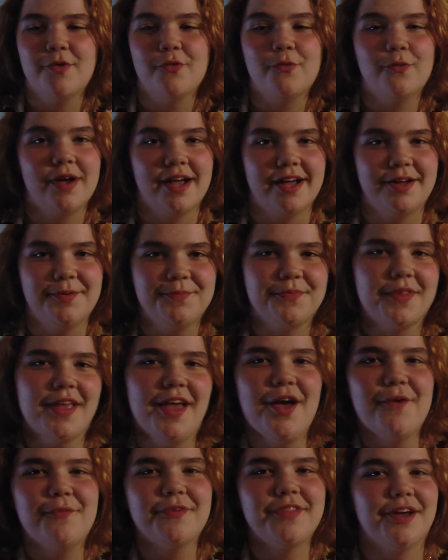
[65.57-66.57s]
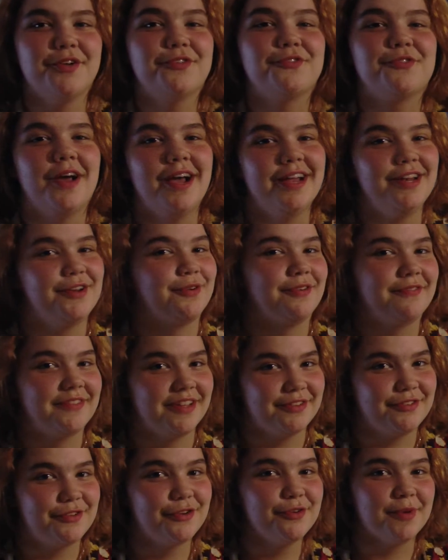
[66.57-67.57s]
Well, without trying to
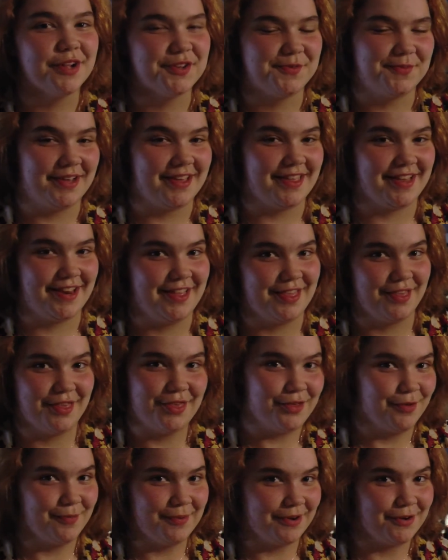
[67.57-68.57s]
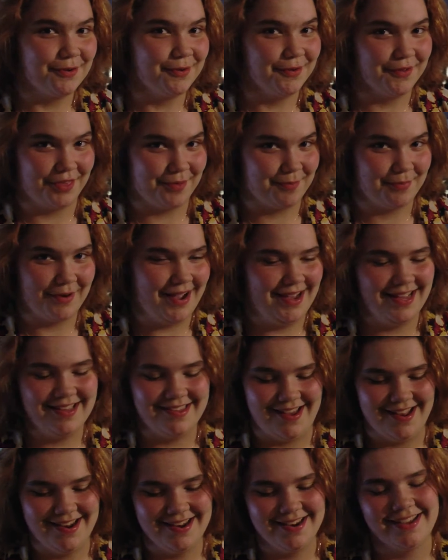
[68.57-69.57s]
reveal too much because it has a super cool
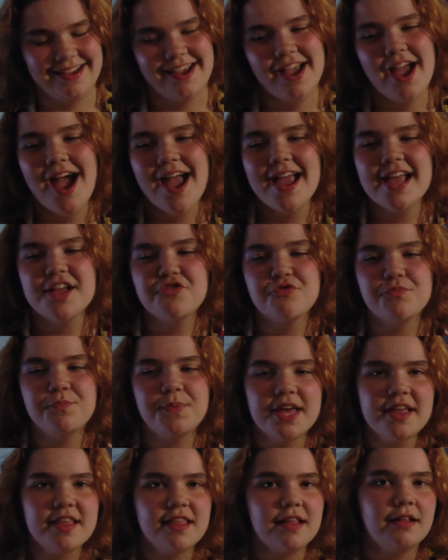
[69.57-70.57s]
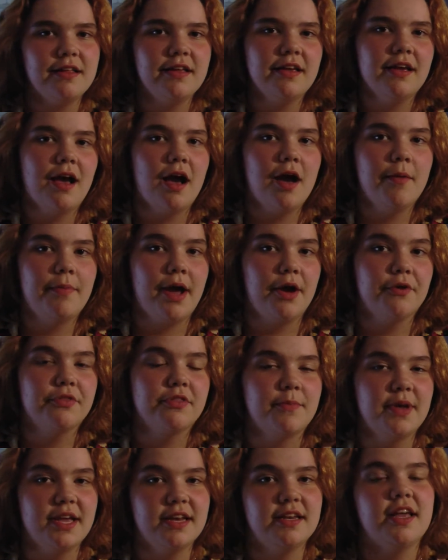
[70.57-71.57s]
surprise ending, it's basically about
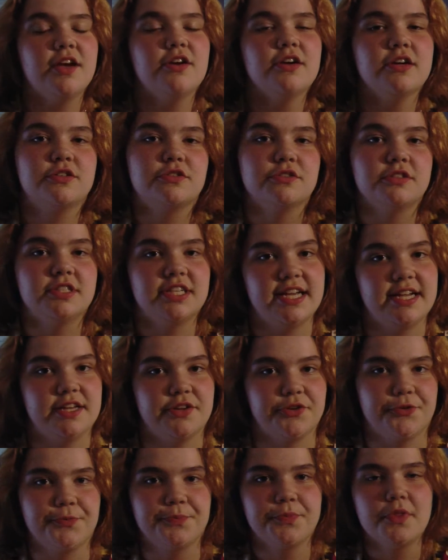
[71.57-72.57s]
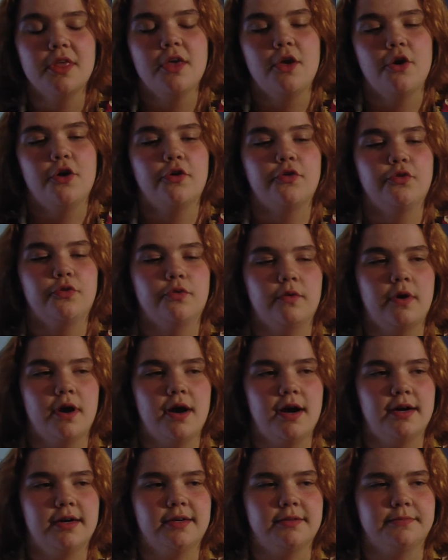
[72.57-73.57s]
the main character, Daniel, who
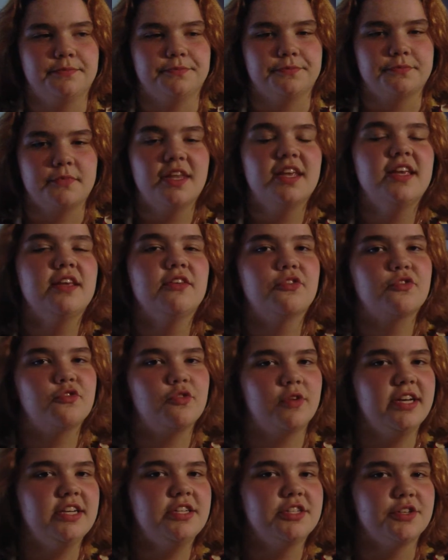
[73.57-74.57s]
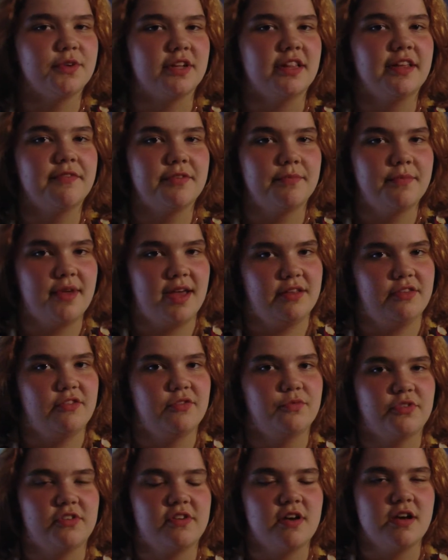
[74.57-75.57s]
he's 22 and he lives in
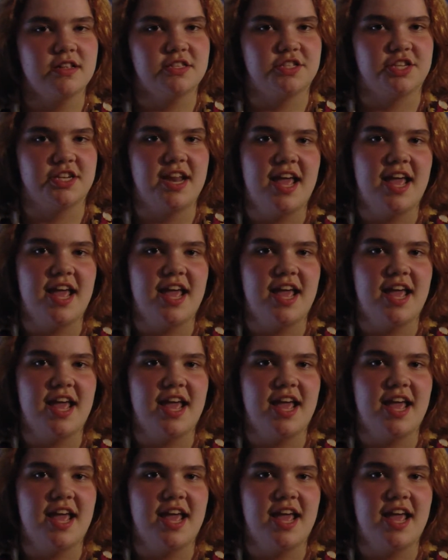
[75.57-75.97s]
Madison, Wisconsin,